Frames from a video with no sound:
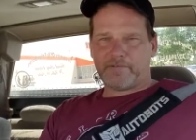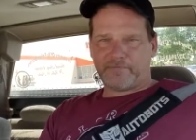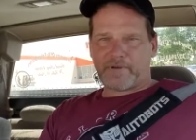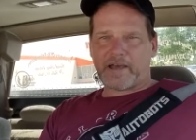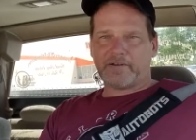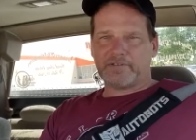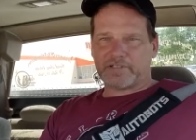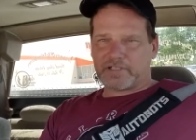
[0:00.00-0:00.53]

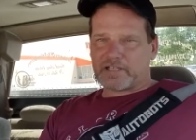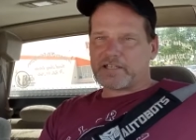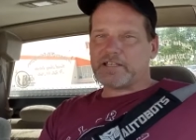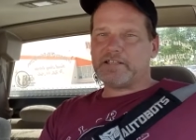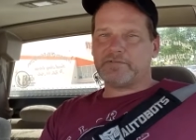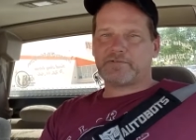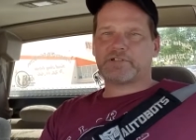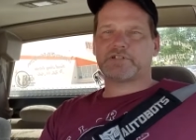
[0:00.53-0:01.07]
found the
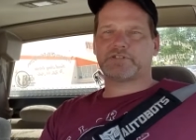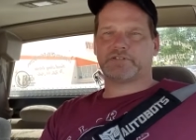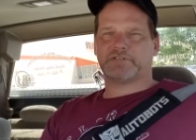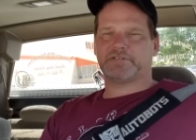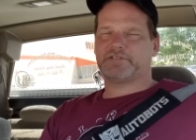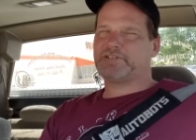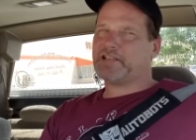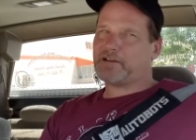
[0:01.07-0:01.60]
clean
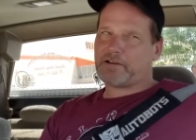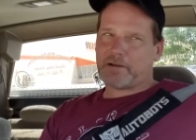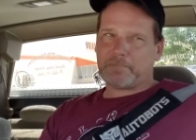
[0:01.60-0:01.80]
versions. Now,